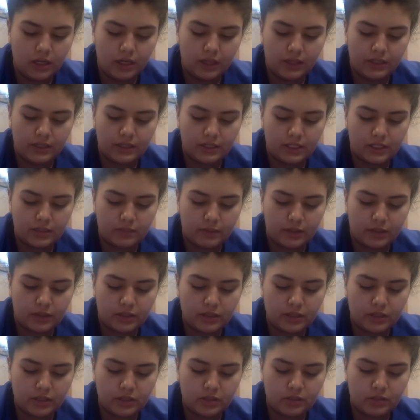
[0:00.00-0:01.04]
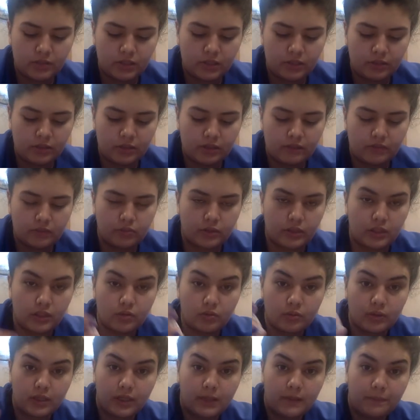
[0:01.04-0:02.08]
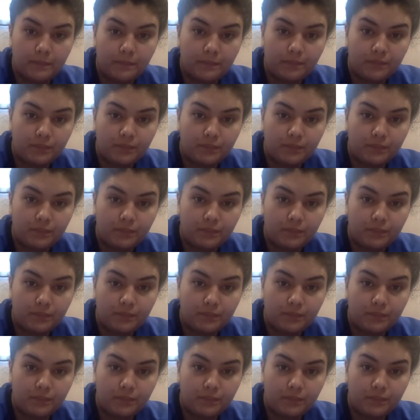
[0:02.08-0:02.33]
This expires 6/23 of 2020.